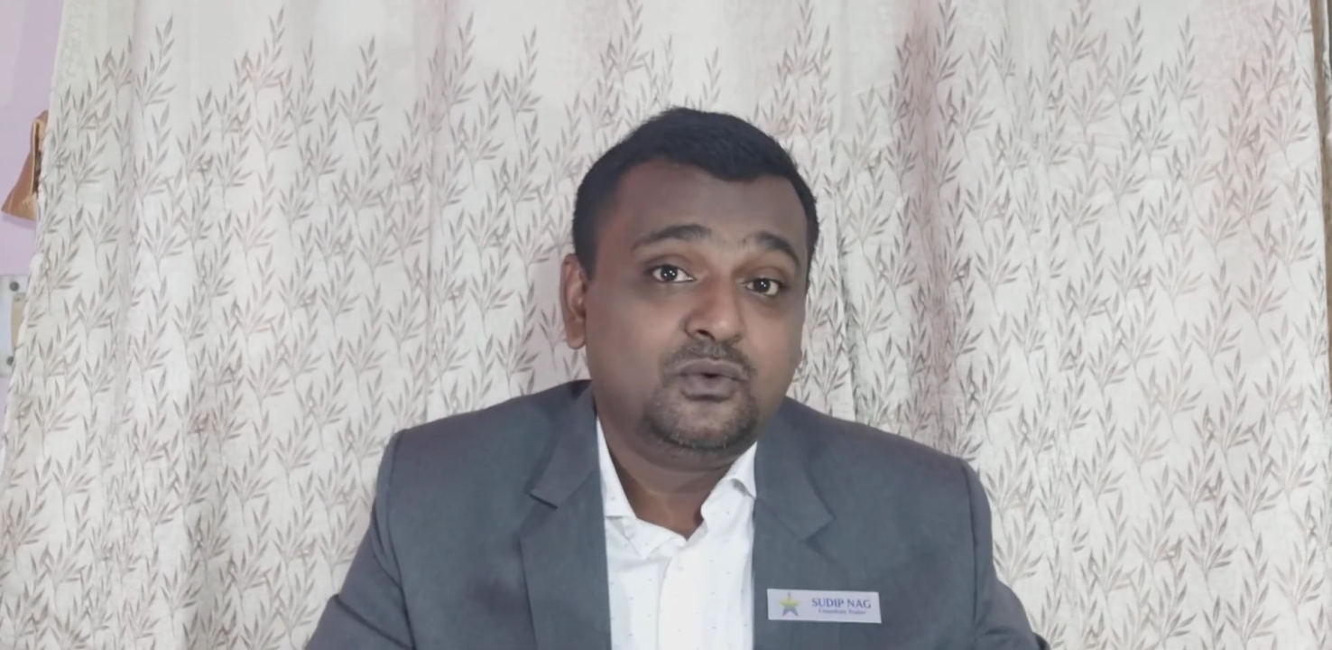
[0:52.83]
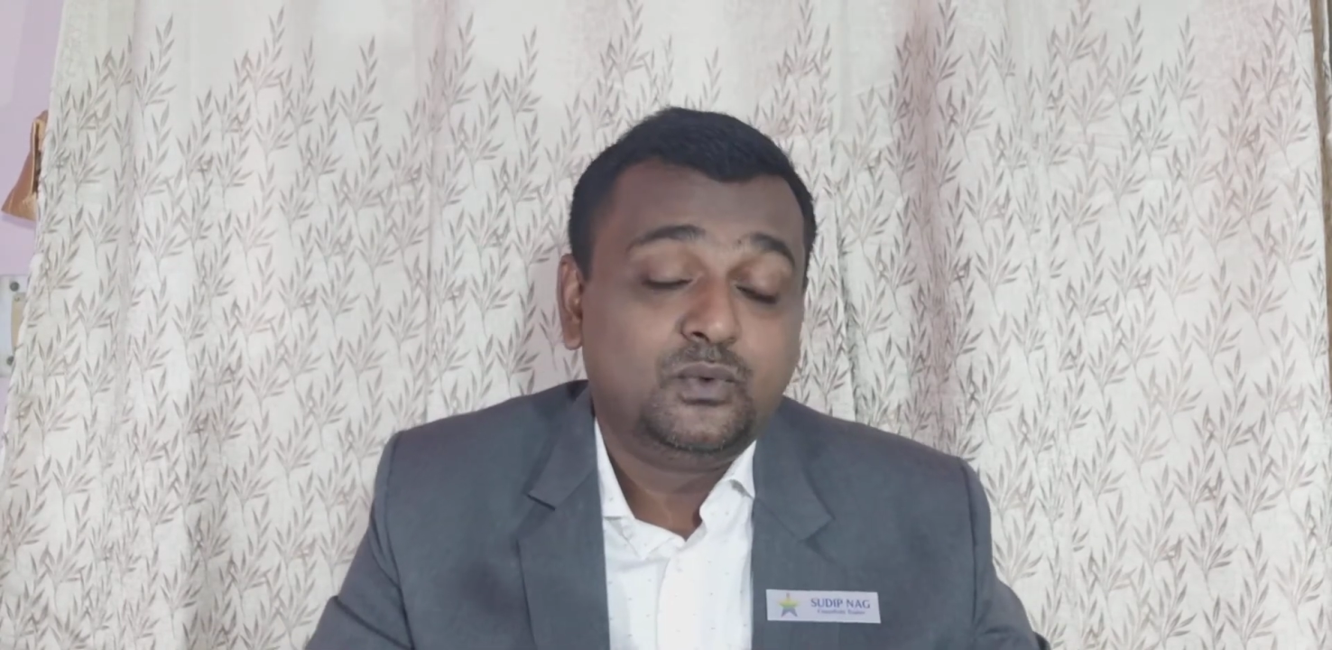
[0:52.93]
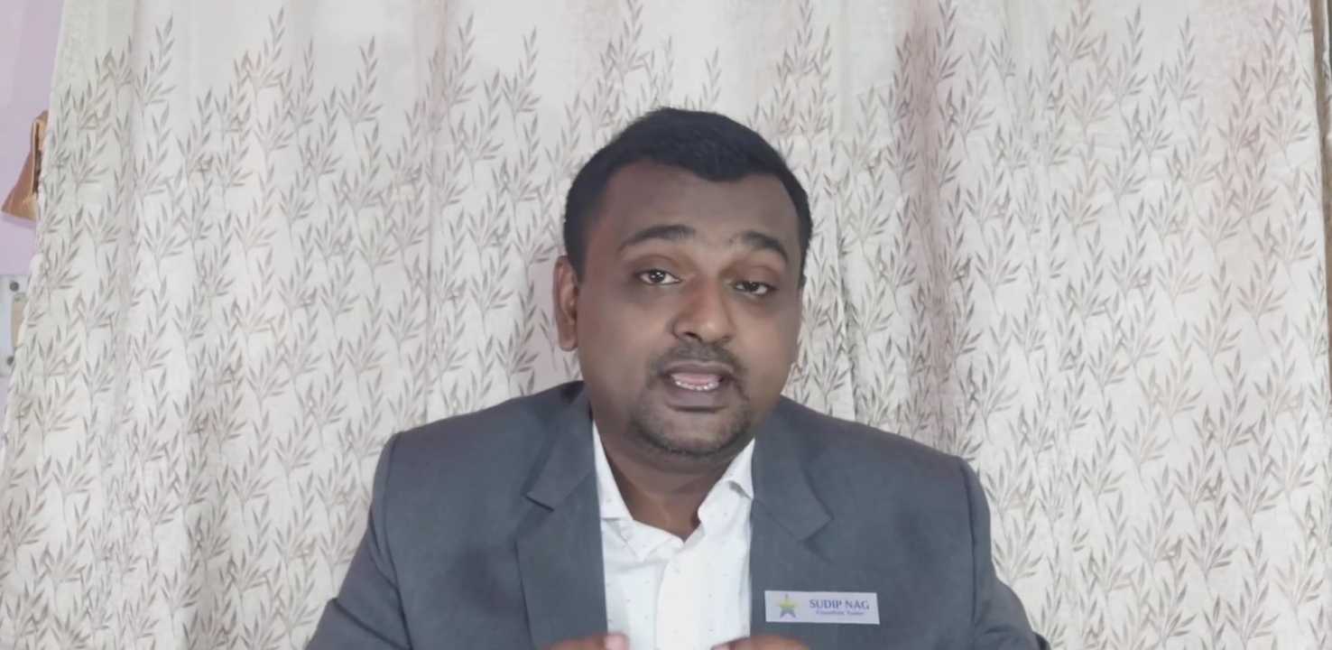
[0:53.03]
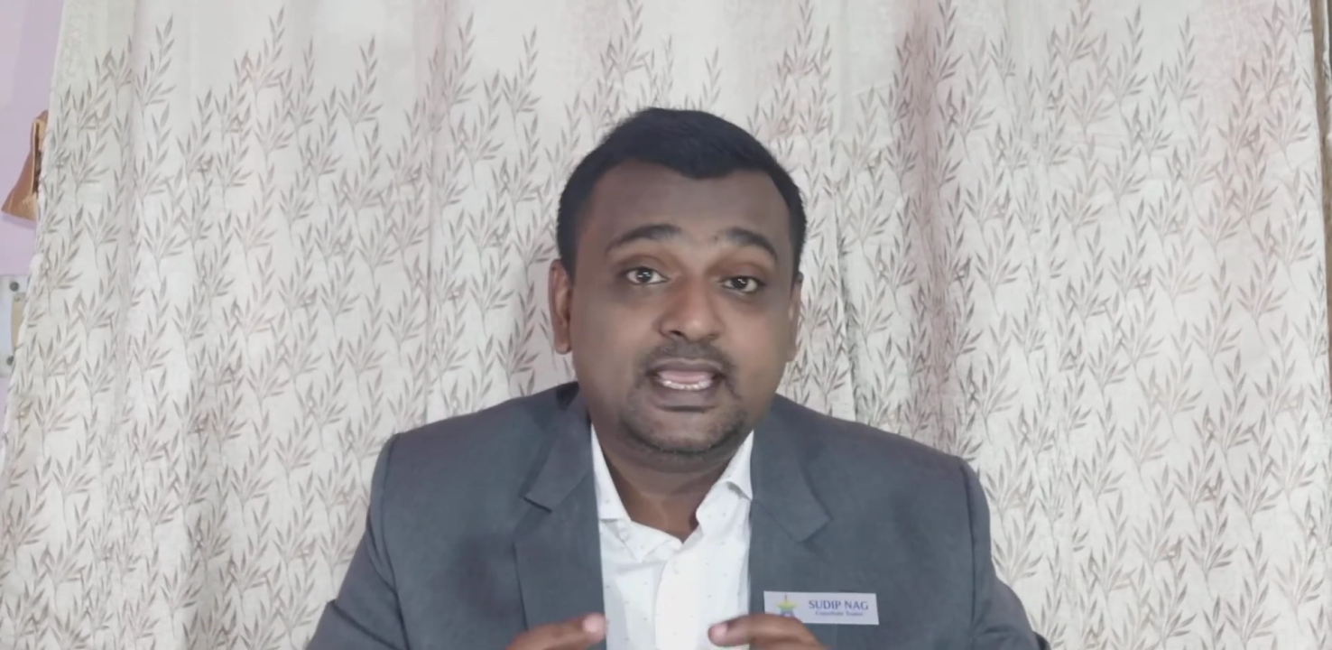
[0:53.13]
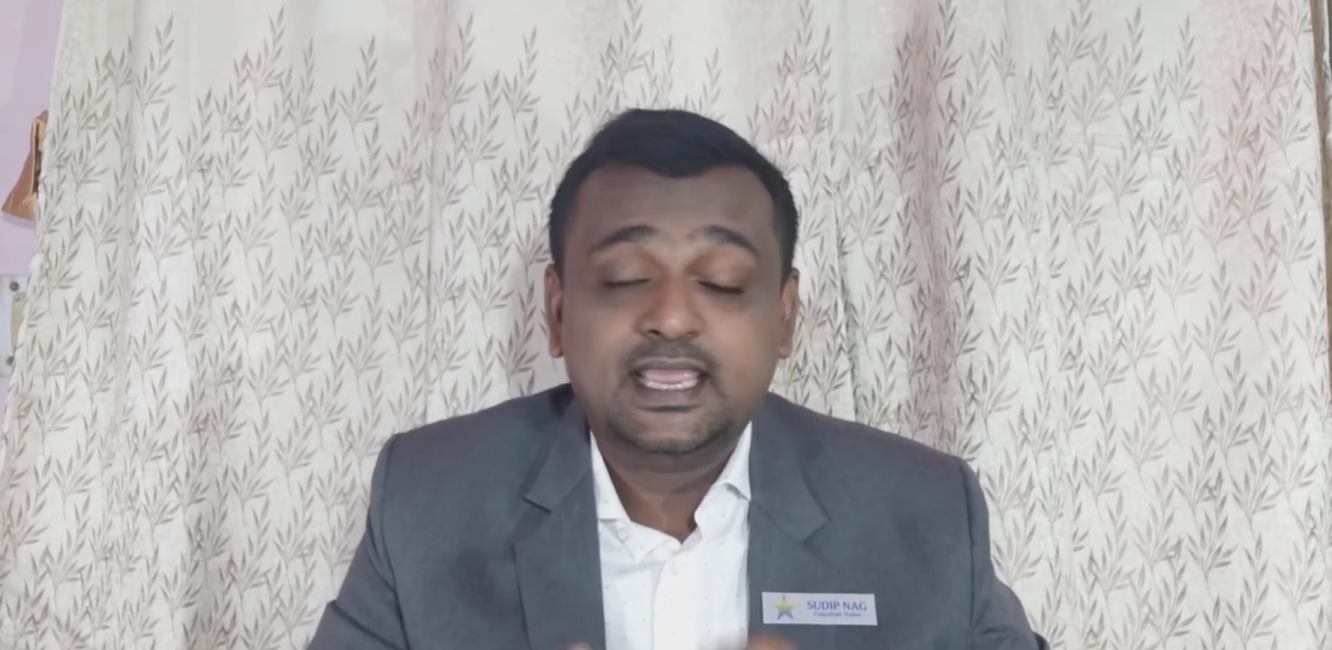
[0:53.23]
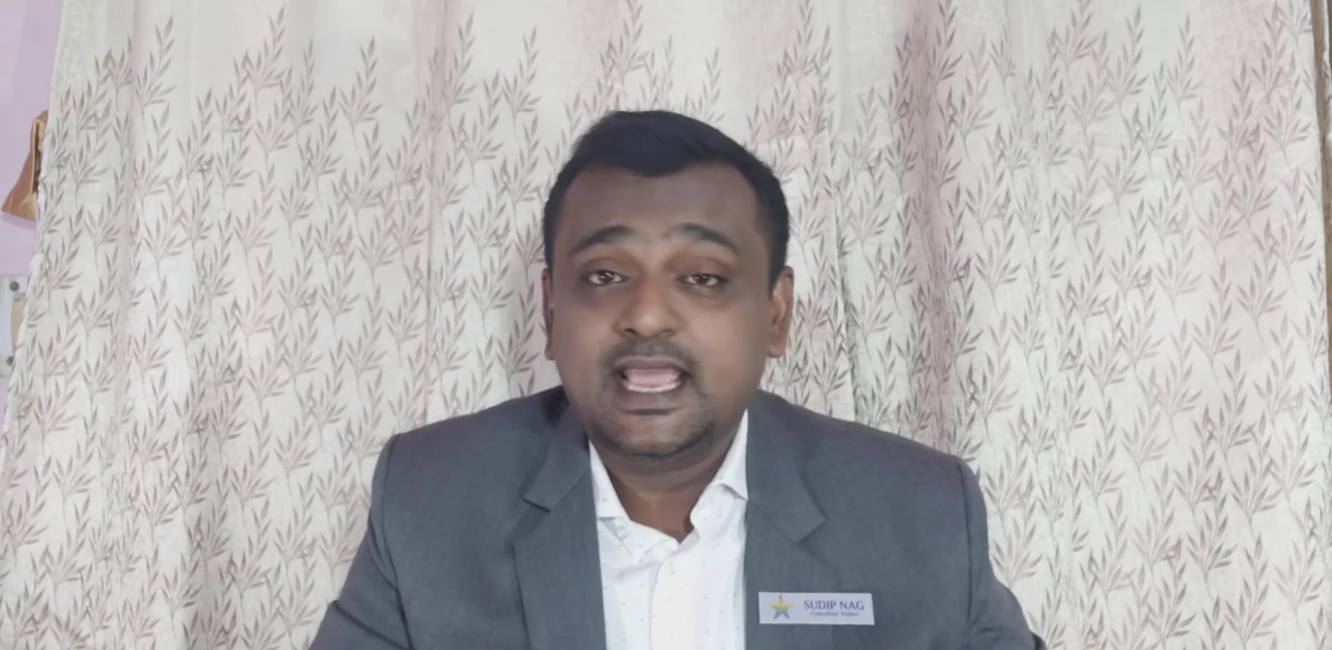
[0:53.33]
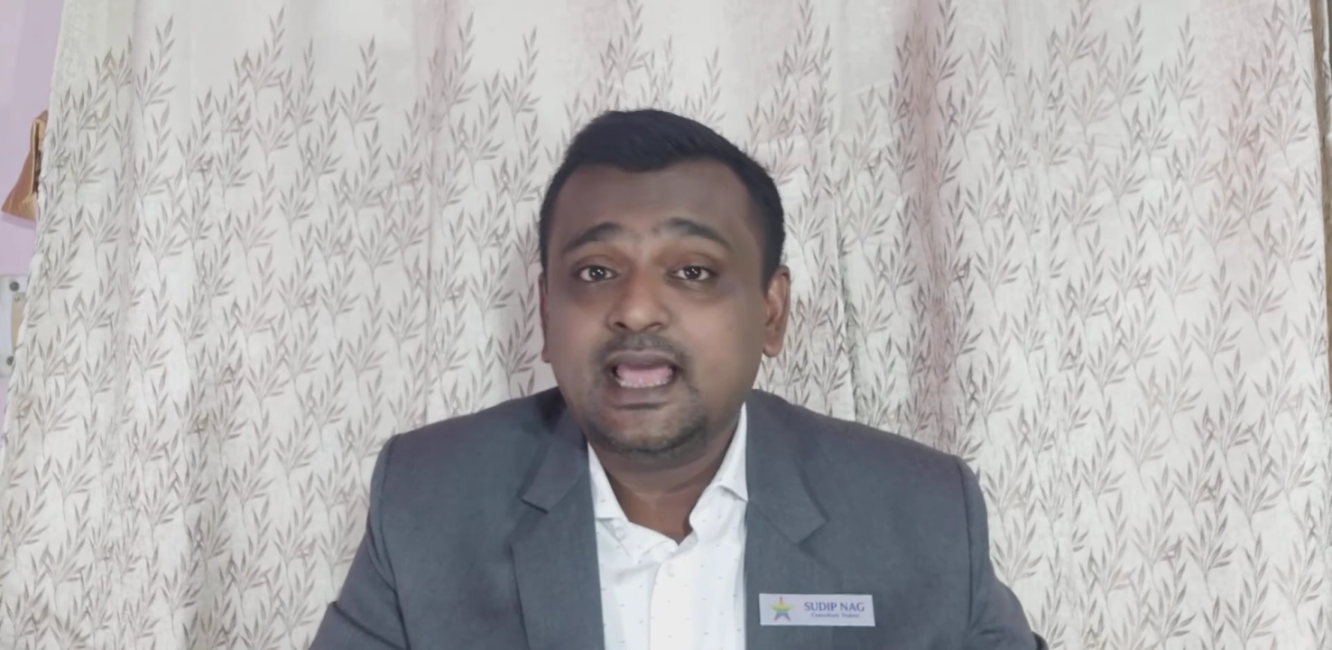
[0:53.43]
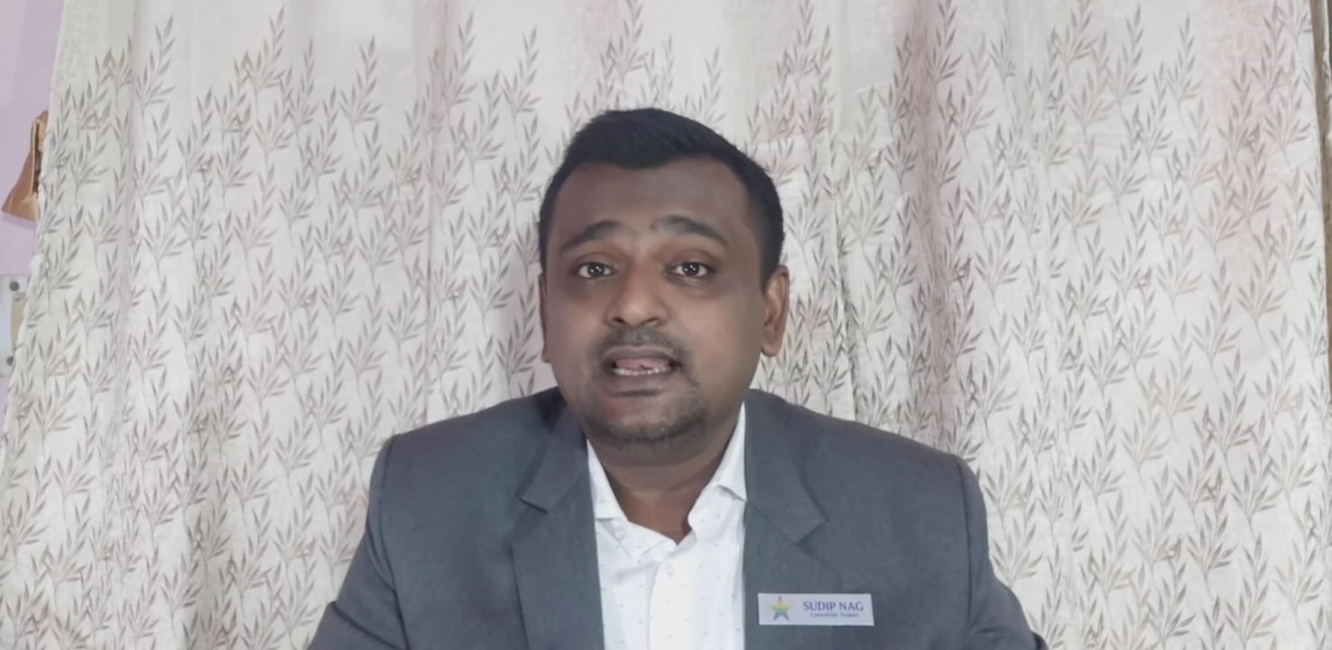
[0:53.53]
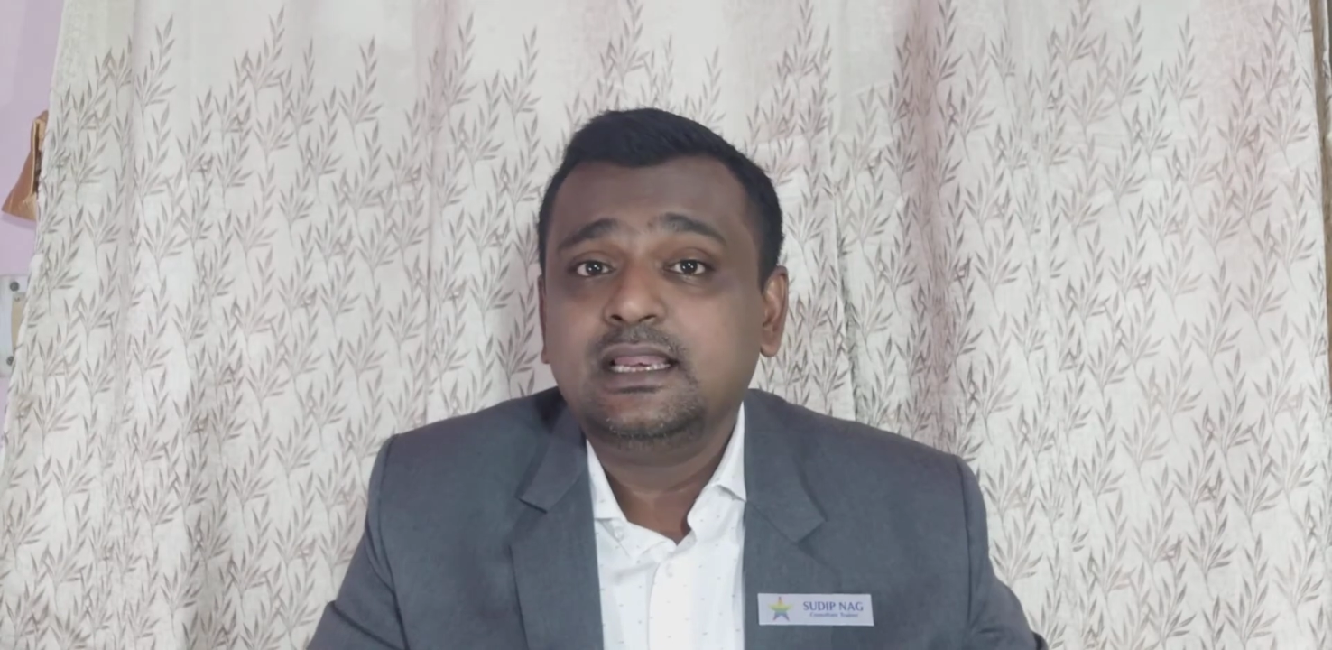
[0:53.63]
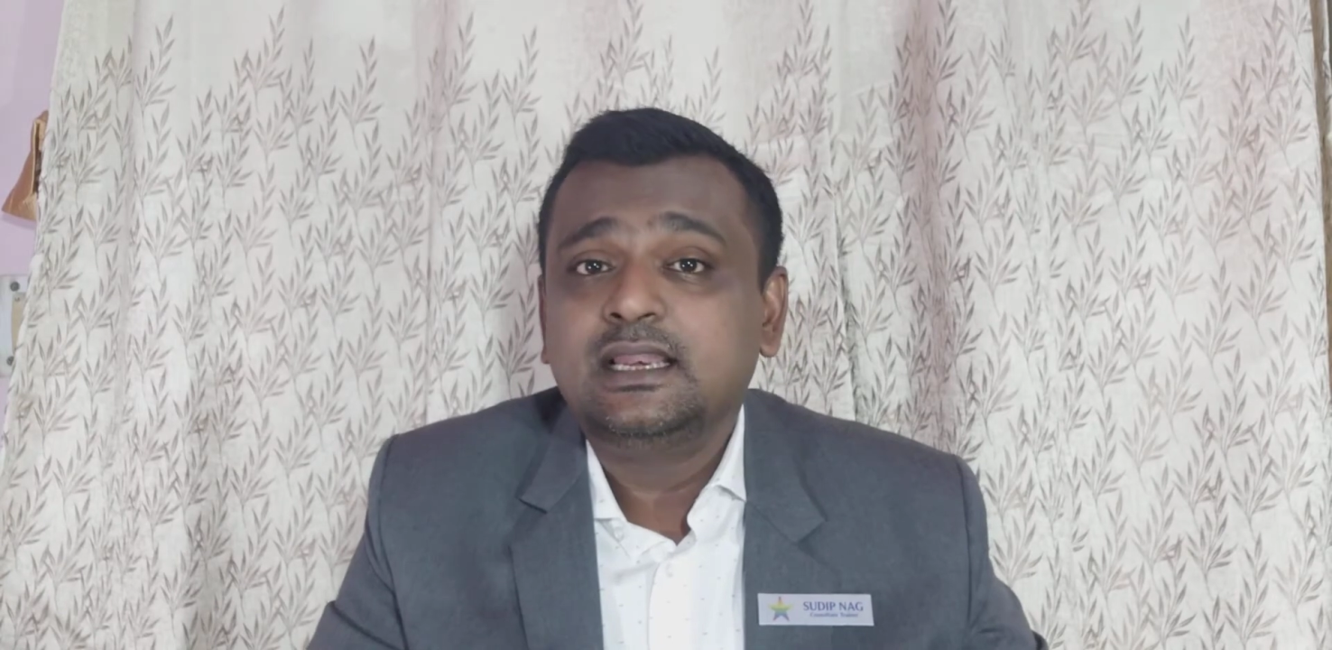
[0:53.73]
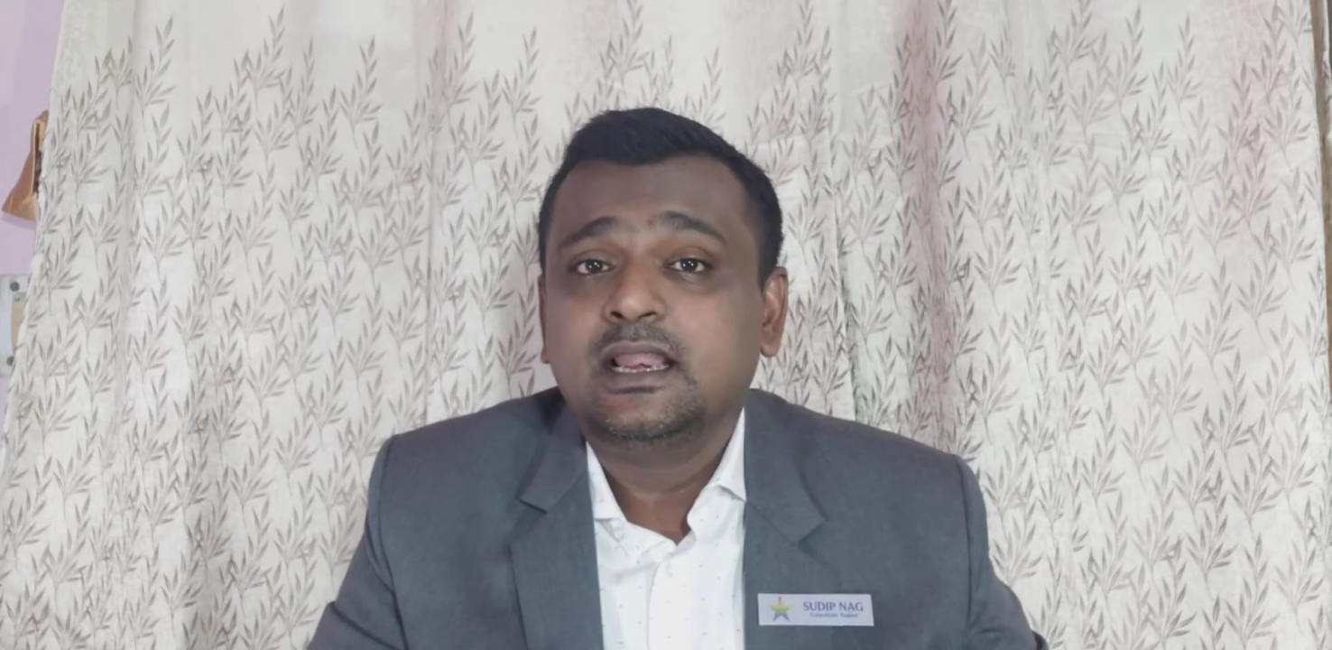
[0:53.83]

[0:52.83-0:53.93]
we can